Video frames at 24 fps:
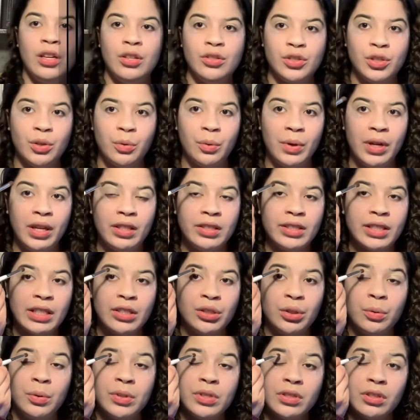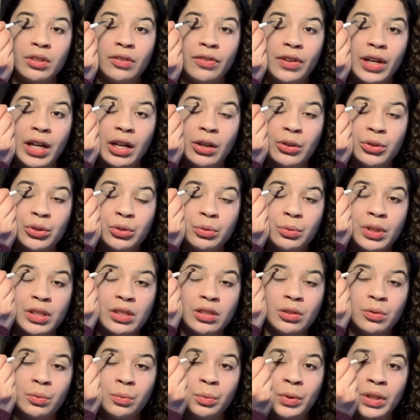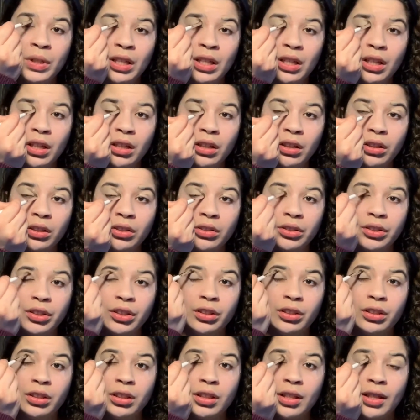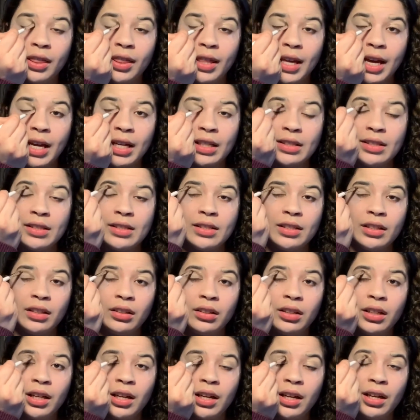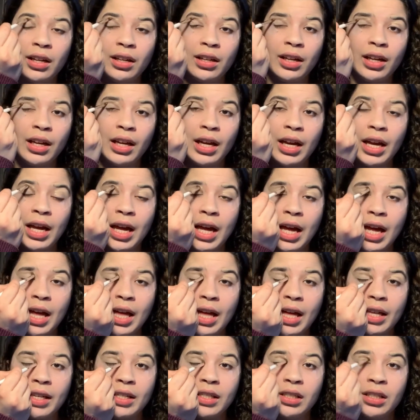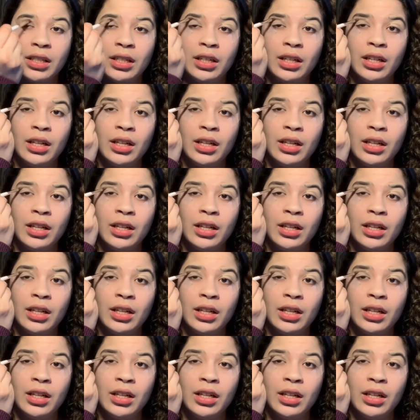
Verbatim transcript: So in The Tattooist of Auschwitz, we learn that Cilka had